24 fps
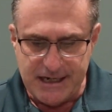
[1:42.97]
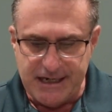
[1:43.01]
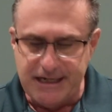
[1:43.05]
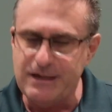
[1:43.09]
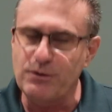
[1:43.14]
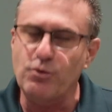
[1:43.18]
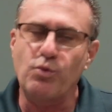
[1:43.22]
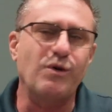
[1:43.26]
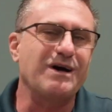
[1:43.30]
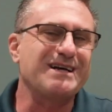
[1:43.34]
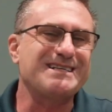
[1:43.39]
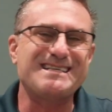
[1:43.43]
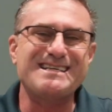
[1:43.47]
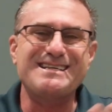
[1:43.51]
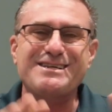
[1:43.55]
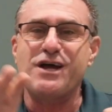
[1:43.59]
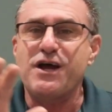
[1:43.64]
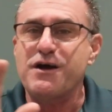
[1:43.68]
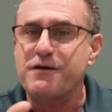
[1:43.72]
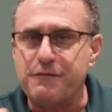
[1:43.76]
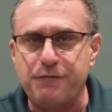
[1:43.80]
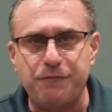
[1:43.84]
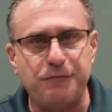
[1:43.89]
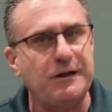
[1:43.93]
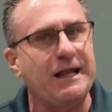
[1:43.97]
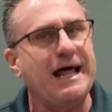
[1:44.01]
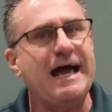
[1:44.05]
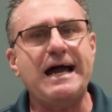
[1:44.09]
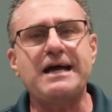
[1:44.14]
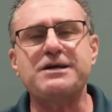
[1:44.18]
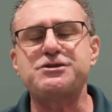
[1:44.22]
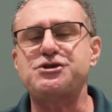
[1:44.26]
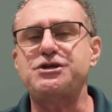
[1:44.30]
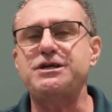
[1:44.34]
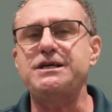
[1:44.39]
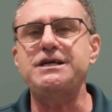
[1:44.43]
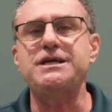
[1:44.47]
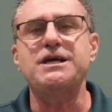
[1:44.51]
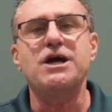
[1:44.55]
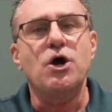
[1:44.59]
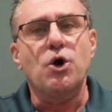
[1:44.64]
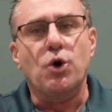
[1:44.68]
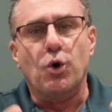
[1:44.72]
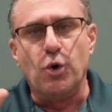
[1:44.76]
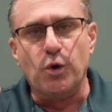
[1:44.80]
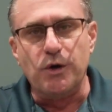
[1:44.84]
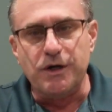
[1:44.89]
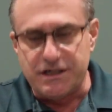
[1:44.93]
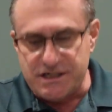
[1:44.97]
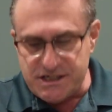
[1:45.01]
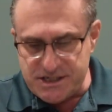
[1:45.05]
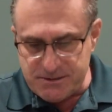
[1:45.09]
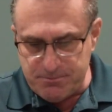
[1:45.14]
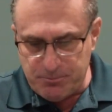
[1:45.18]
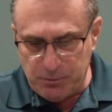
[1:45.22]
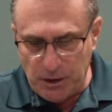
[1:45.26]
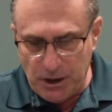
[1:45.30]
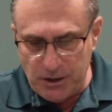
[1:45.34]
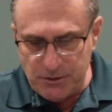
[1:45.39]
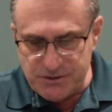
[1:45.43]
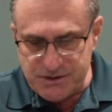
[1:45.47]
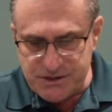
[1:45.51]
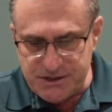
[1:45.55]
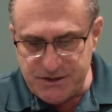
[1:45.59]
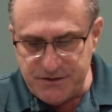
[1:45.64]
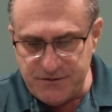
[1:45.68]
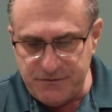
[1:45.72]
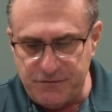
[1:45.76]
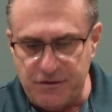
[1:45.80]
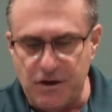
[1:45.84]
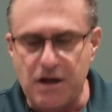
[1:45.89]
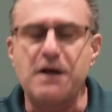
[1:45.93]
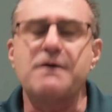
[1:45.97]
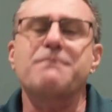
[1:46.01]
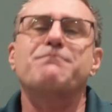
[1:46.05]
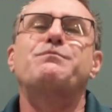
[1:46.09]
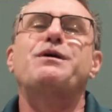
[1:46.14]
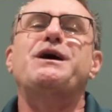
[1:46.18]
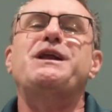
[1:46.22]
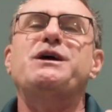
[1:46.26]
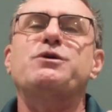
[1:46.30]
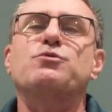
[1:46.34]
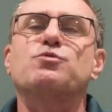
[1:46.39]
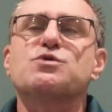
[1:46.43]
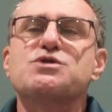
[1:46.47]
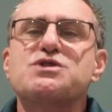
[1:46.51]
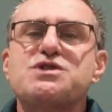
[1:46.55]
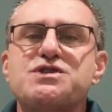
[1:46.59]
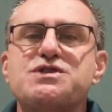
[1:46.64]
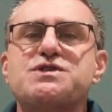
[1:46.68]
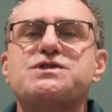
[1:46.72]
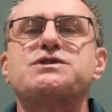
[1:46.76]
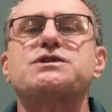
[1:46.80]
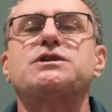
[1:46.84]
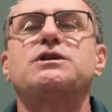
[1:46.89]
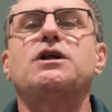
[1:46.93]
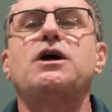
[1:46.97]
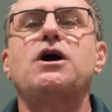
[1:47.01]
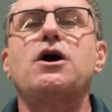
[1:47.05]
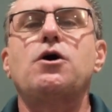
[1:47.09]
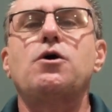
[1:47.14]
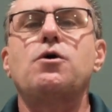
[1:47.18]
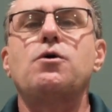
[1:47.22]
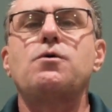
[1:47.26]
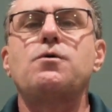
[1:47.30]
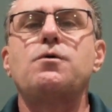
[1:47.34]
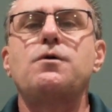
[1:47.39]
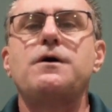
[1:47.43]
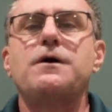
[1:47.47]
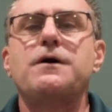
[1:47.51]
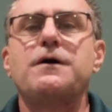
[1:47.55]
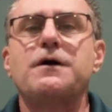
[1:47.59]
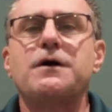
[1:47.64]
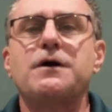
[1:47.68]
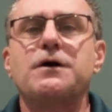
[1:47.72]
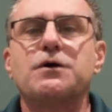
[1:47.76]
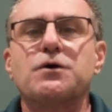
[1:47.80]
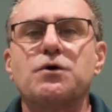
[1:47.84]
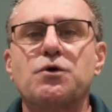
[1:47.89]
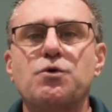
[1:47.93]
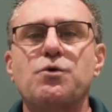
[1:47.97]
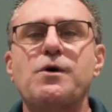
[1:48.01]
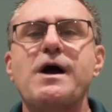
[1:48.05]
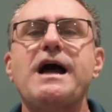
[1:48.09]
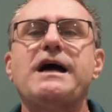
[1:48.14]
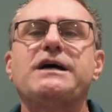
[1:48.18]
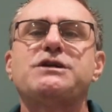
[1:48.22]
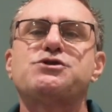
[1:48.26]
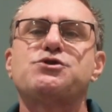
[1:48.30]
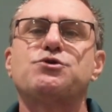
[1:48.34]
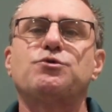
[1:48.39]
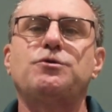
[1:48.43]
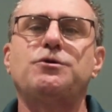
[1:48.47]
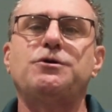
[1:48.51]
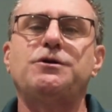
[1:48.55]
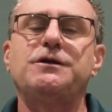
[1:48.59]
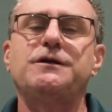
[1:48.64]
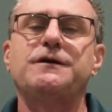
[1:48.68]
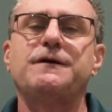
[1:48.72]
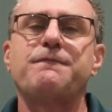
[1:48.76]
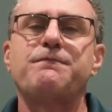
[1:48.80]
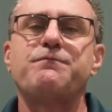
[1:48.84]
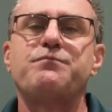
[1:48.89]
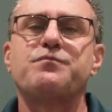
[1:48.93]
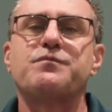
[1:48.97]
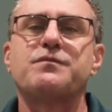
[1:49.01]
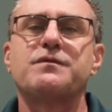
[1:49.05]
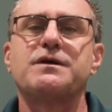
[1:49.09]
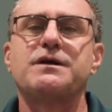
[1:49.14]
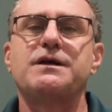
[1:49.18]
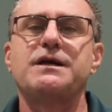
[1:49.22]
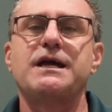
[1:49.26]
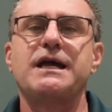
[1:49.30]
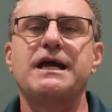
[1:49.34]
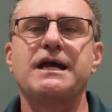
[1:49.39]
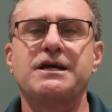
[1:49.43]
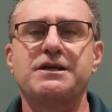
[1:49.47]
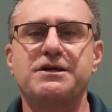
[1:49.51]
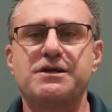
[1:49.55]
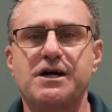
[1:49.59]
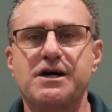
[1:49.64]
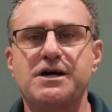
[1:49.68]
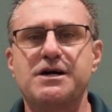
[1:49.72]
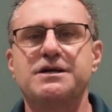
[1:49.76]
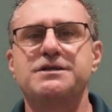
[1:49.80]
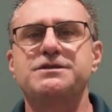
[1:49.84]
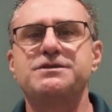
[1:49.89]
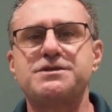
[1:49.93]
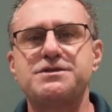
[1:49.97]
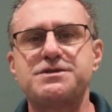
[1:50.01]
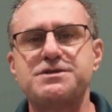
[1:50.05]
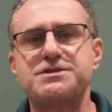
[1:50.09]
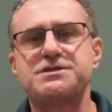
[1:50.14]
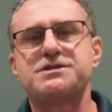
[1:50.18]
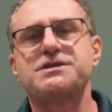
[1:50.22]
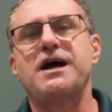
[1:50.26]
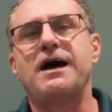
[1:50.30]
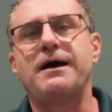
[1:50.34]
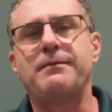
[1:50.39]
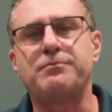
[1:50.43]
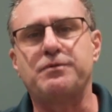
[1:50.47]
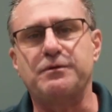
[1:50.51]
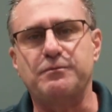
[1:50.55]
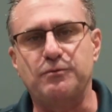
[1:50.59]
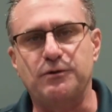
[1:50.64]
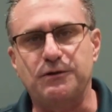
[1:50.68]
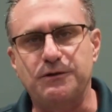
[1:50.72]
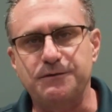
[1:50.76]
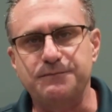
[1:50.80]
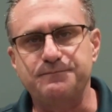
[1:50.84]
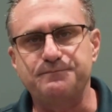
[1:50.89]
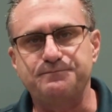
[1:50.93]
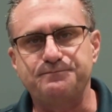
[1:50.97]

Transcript: It wasn't flashy or explosive, but it was slow, gradual, and unstoppable.